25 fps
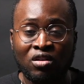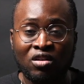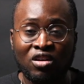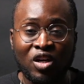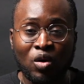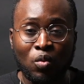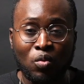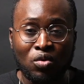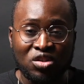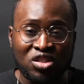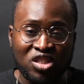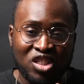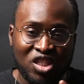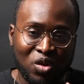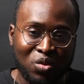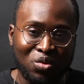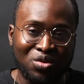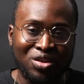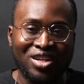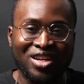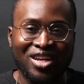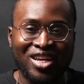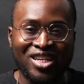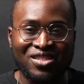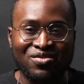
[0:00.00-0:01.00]
and we'll see you in
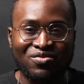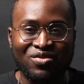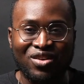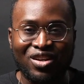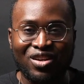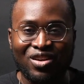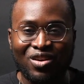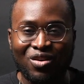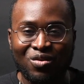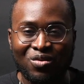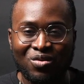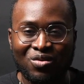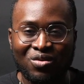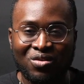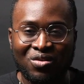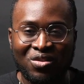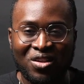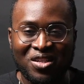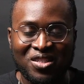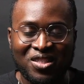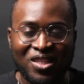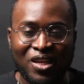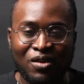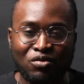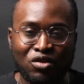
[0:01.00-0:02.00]
the next video.
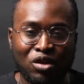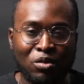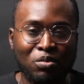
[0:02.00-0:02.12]
Let's level the